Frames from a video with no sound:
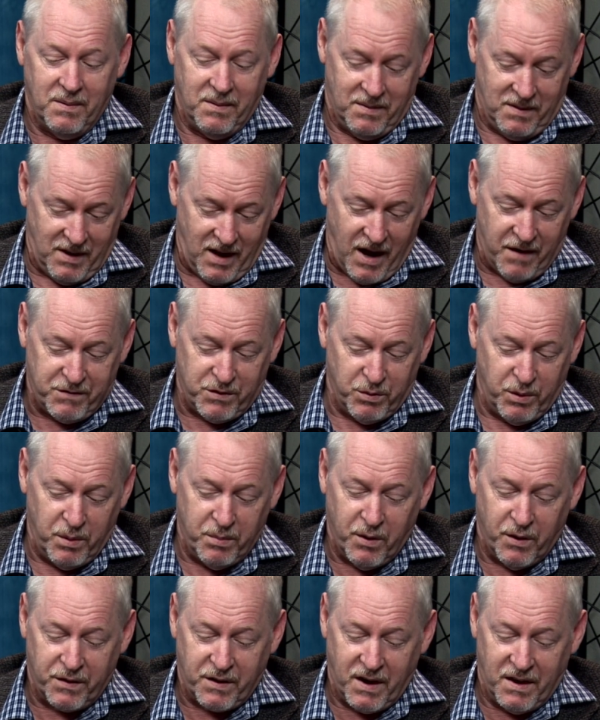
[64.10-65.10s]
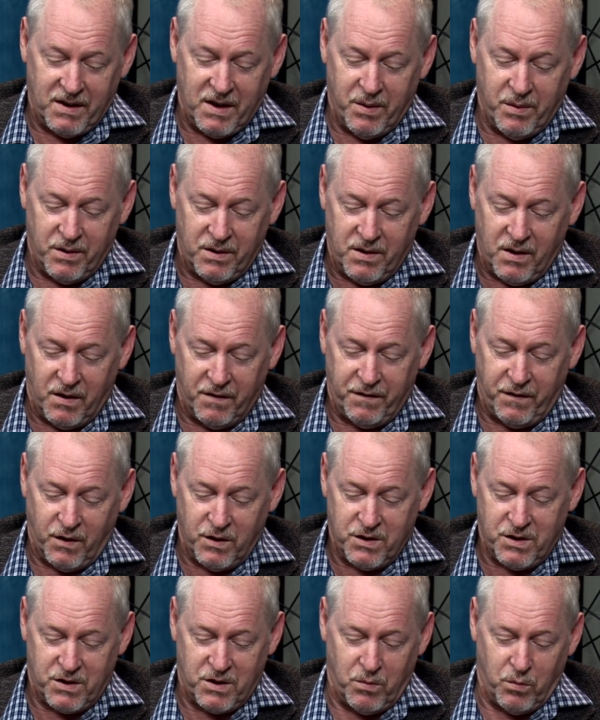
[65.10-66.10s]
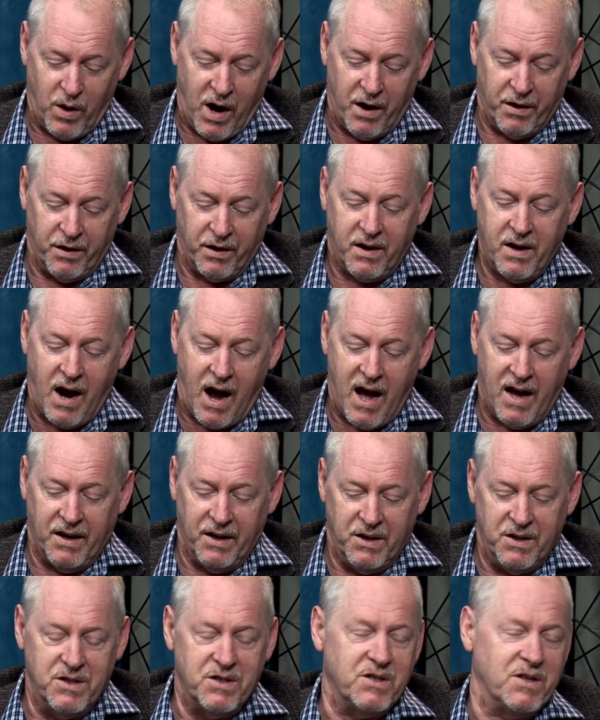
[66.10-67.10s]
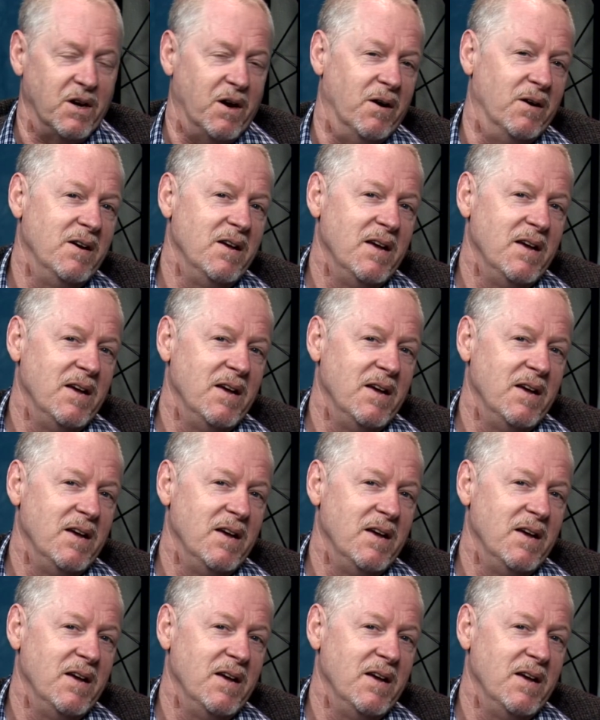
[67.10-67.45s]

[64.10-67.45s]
after we both got done with our first round of college. So